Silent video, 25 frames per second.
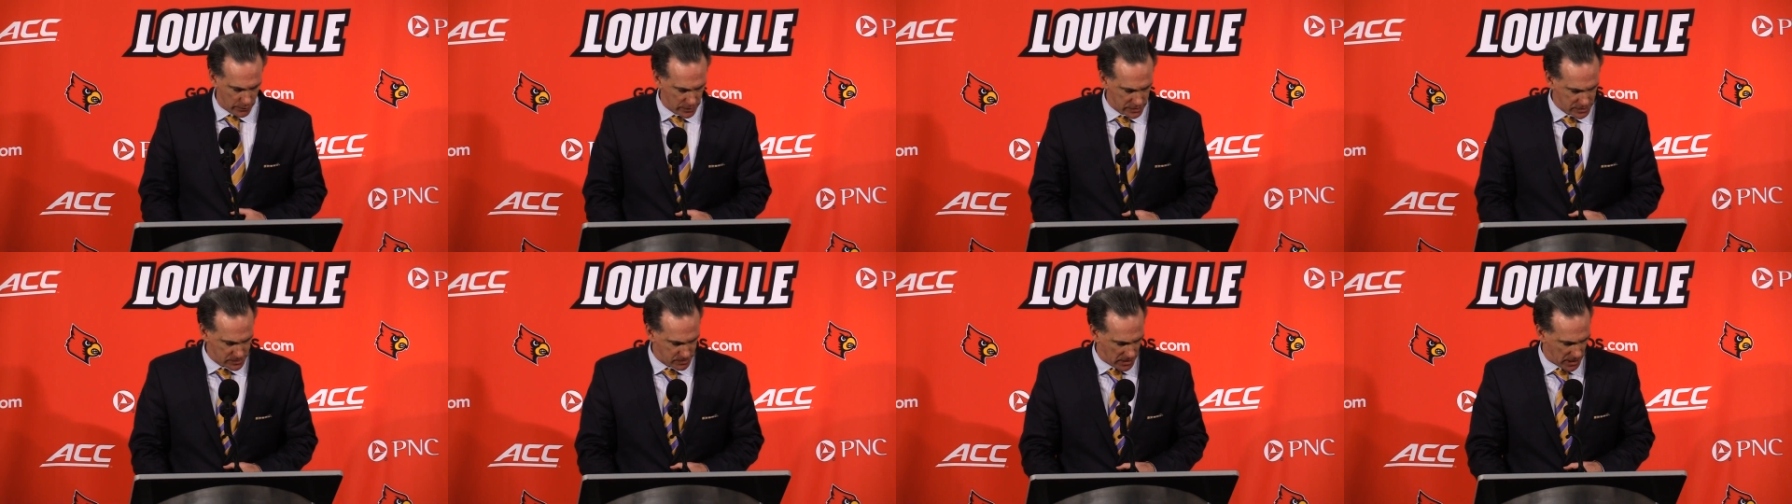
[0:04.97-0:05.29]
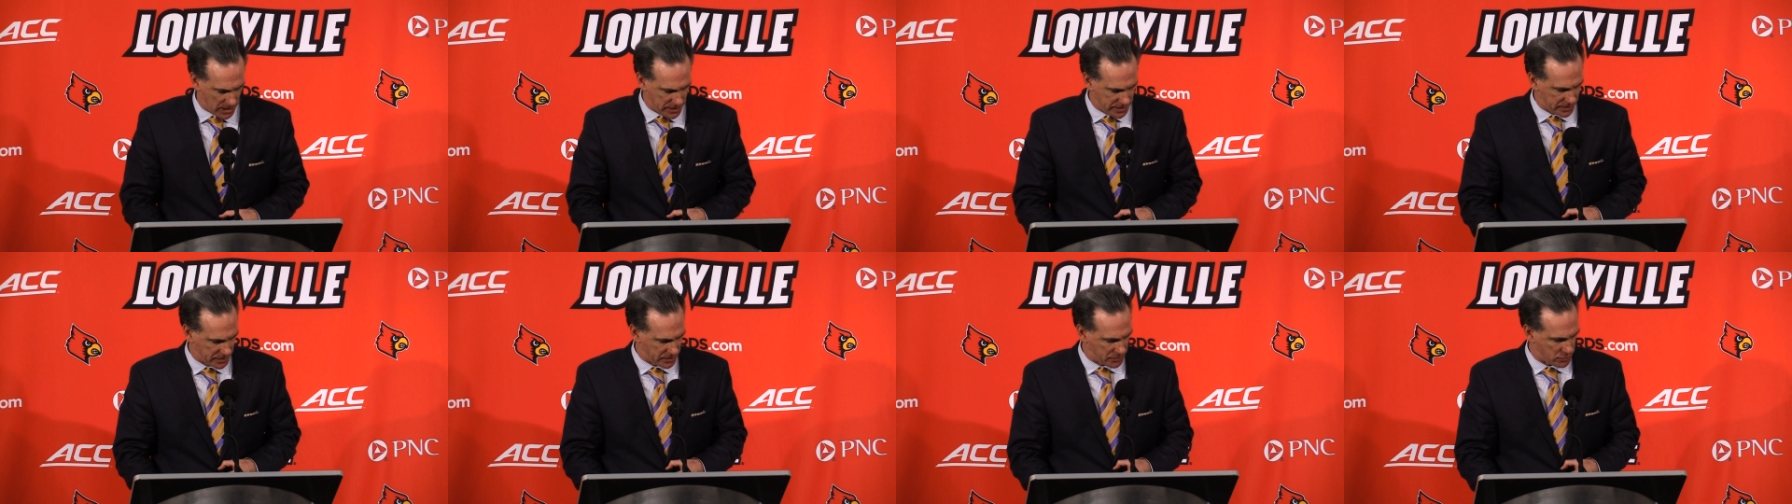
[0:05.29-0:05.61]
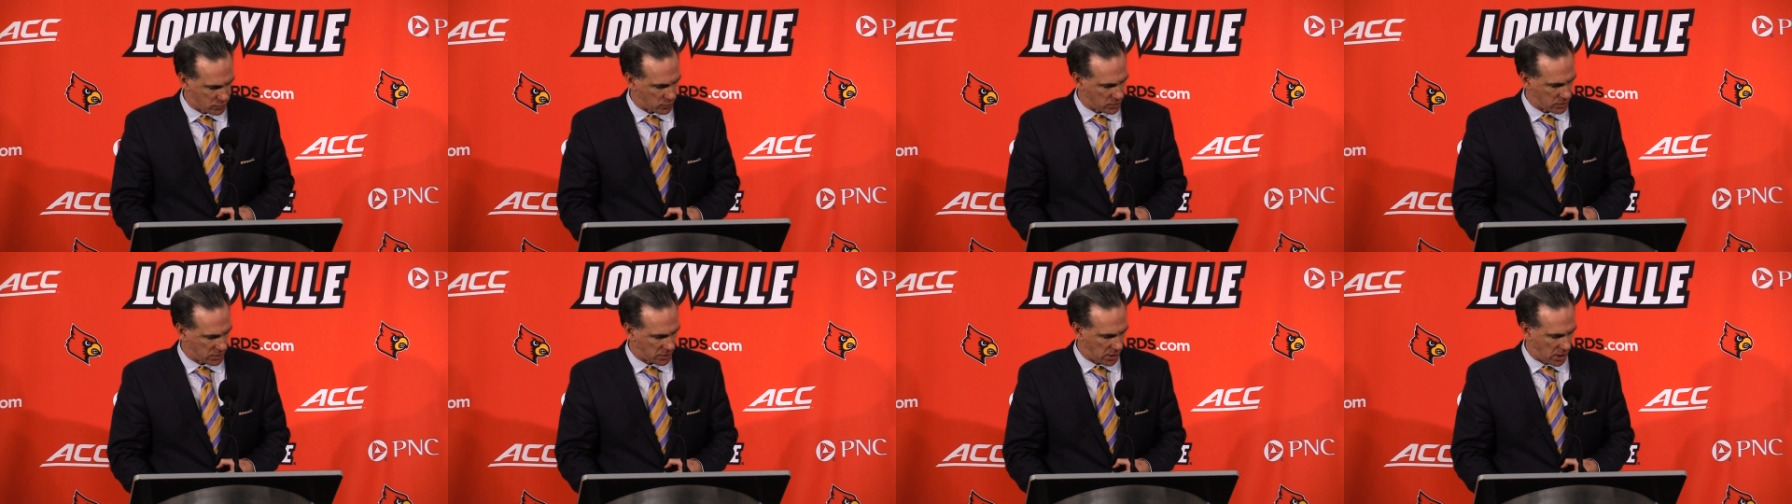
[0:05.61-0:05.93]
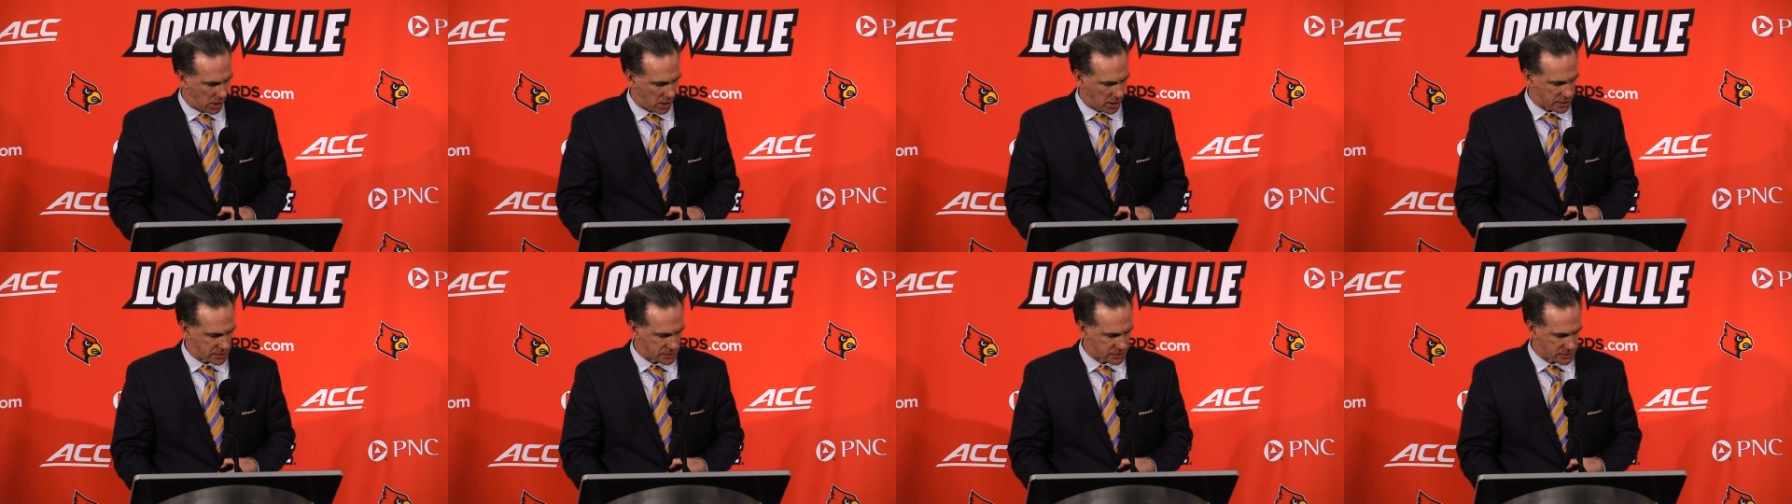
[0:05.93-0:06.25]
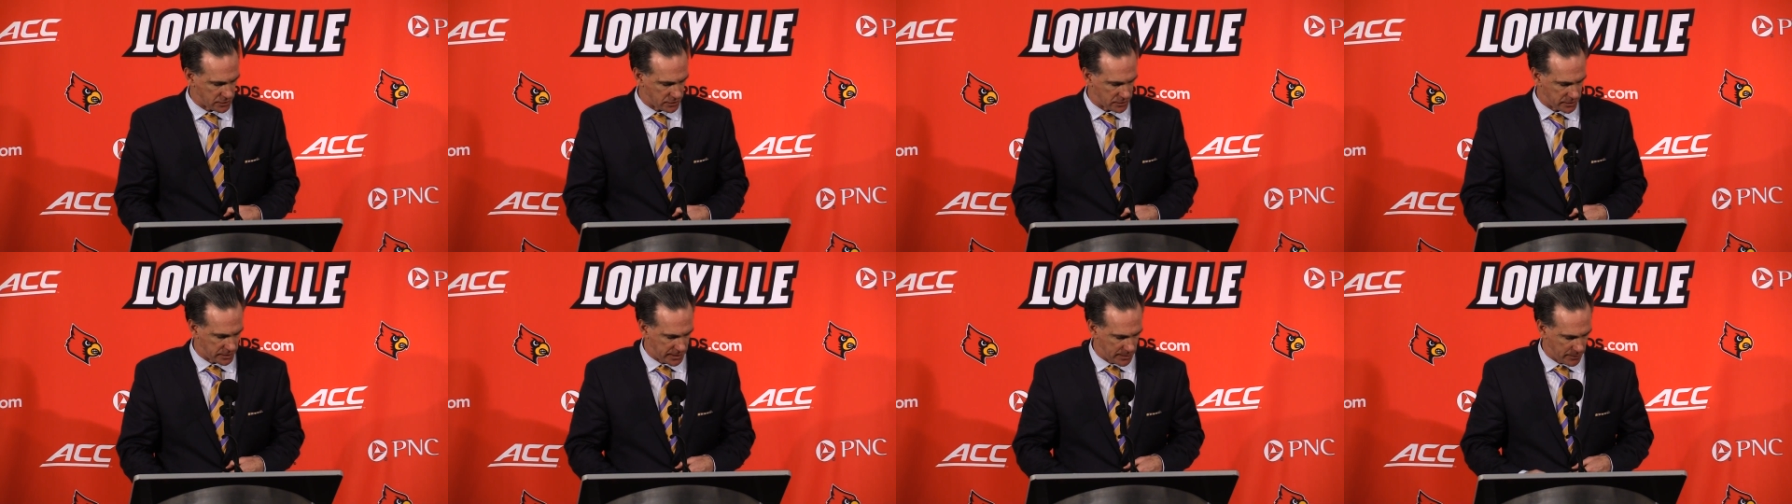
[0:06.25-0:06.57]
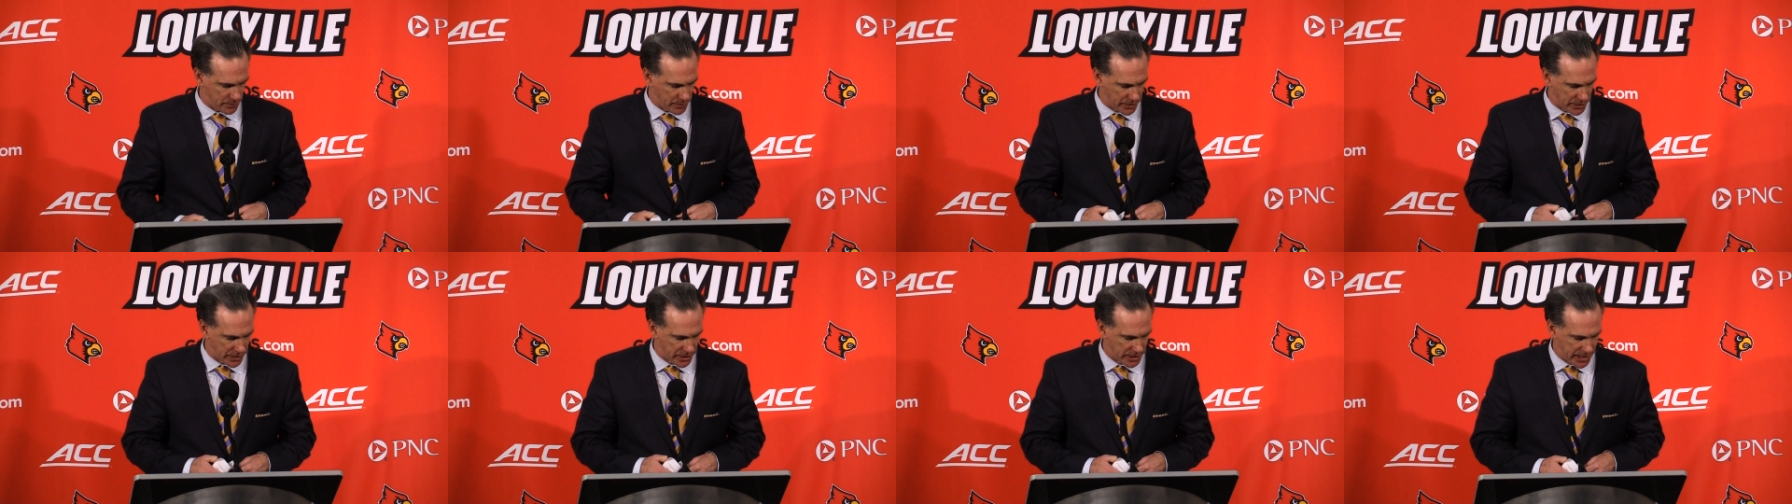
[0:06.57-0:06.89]
Responding to a loss, certainly
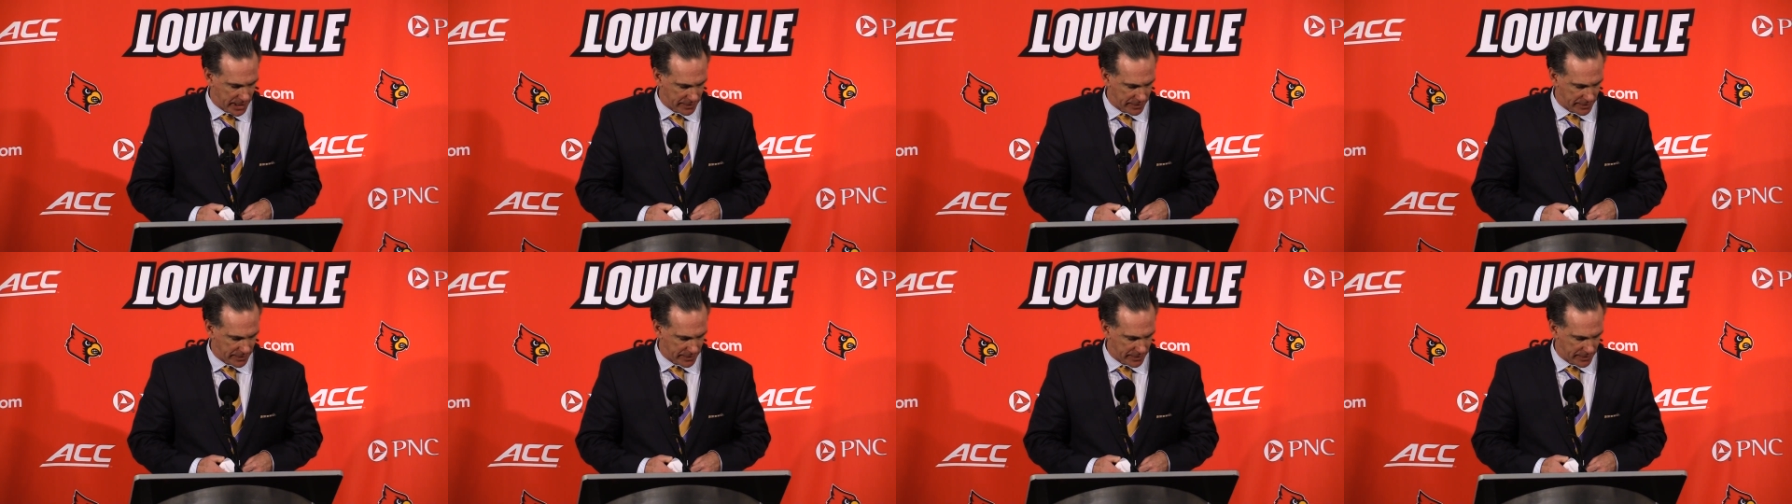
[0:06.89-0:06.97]
we're going